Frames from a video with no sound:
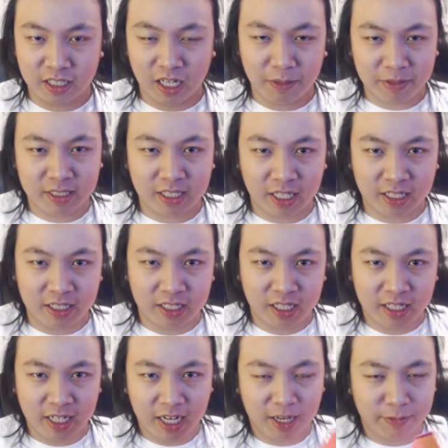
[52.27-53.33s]
I'm excited.
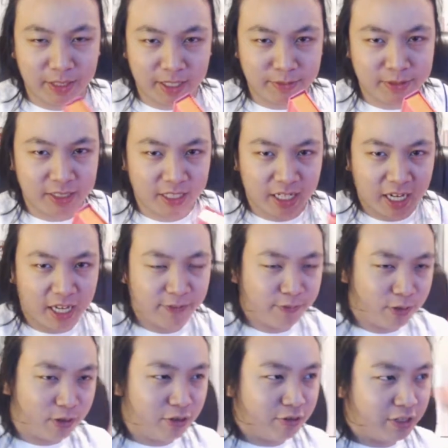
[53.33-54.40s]
I'm hyped. I have
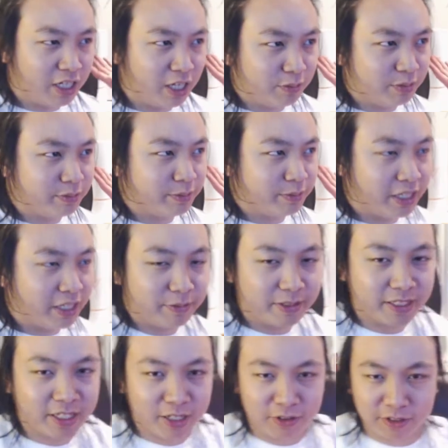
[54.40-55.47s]
all the albums behind me.
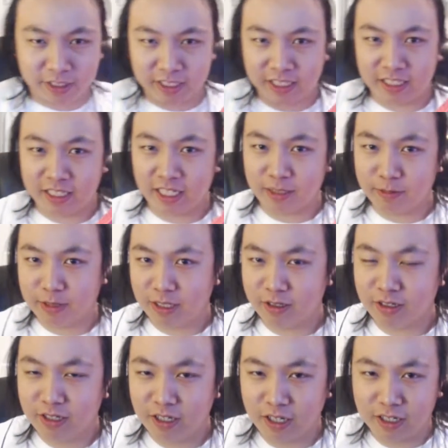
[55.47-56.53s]
They're going to stay up there
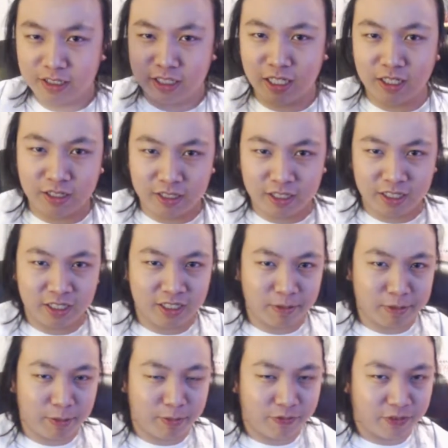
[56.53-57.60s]
until
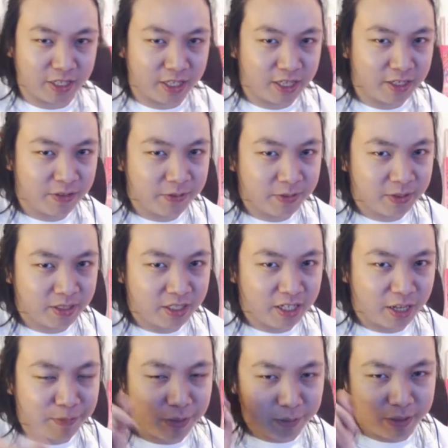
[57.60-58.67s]
September 5th.
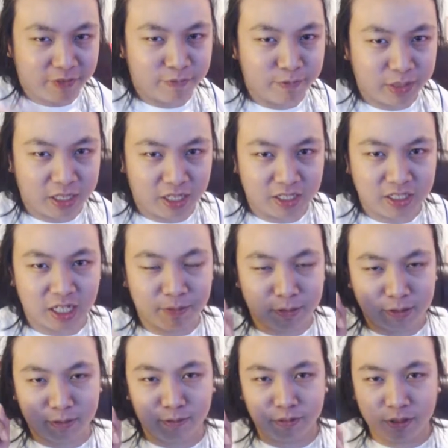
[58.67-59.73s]
And maybe even beyond. I'm
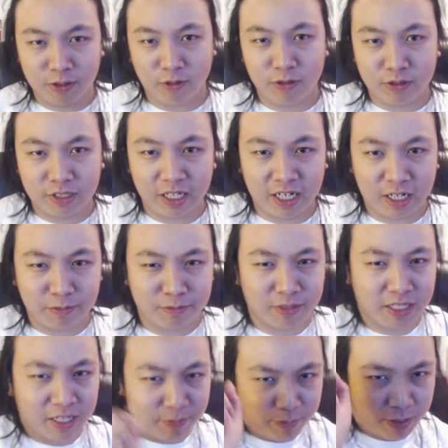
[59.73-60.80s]
going to pre-order that album.
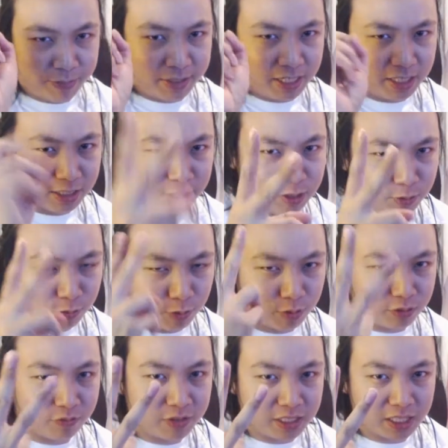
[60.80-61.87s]
Maybe get it 2 or
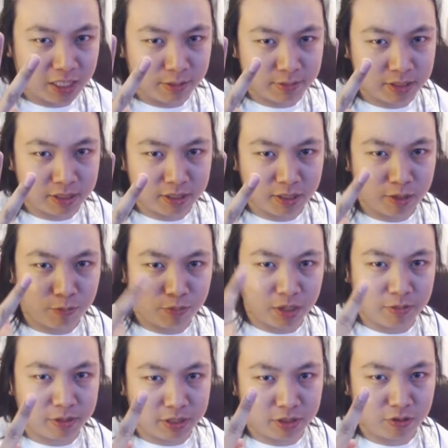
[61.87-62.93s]
3 times.
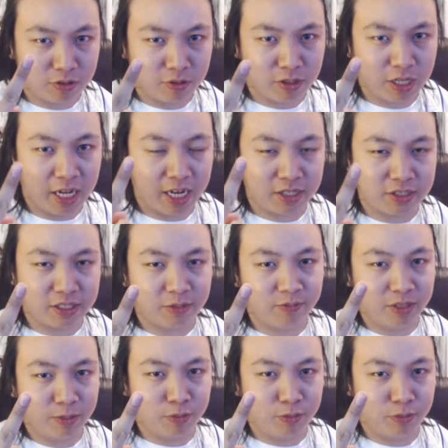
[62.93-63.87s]
Probably 2. Actually, I'm really